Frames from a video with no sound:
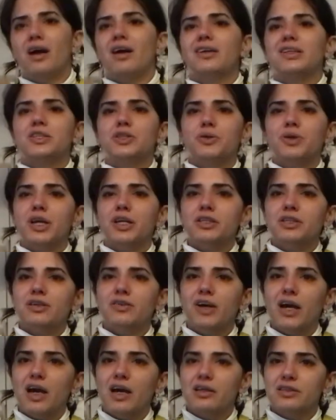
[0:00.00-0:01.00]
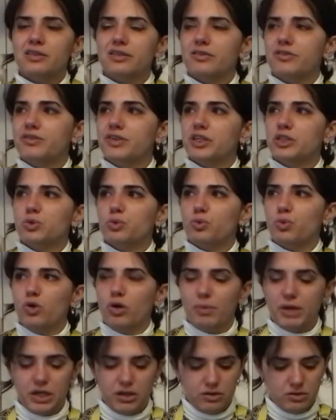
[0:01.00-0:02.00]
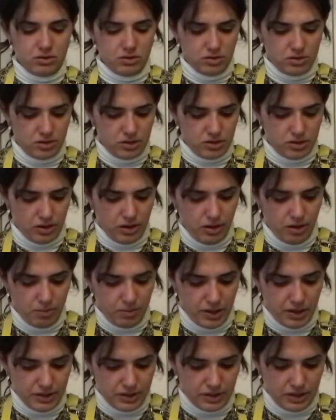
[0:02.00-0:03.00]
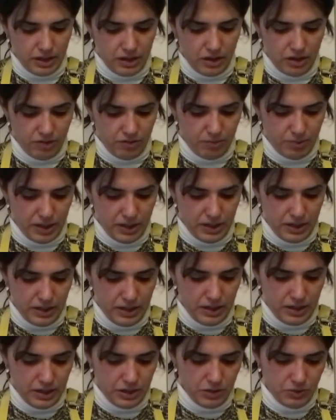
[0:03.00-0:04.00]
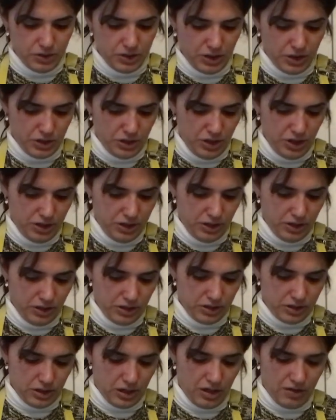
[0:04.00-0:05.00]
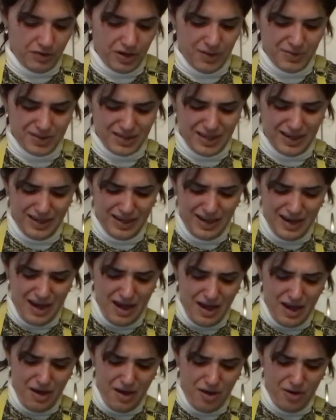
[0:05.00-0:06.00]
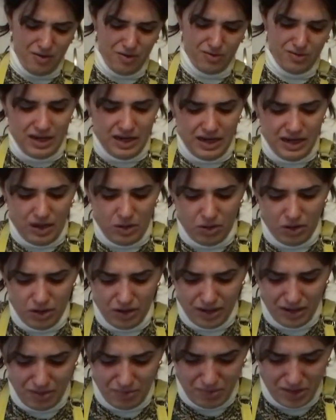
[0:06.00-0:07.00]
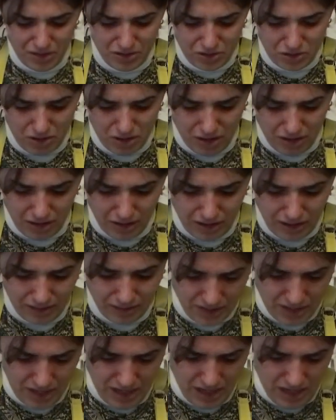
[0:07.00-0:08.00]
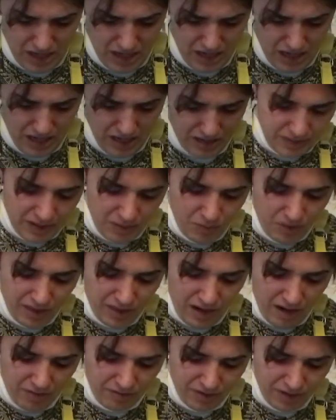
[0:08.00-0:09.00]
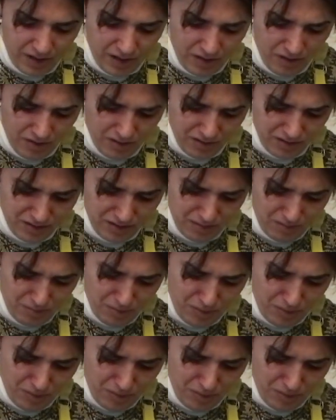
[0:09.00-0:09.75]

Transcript: Dude, I should have asked the fish woman to cut my skin off, but I didn't. She was like, should I take the skin off? And I was like, no. And now look at me struggling. And with half a nail because it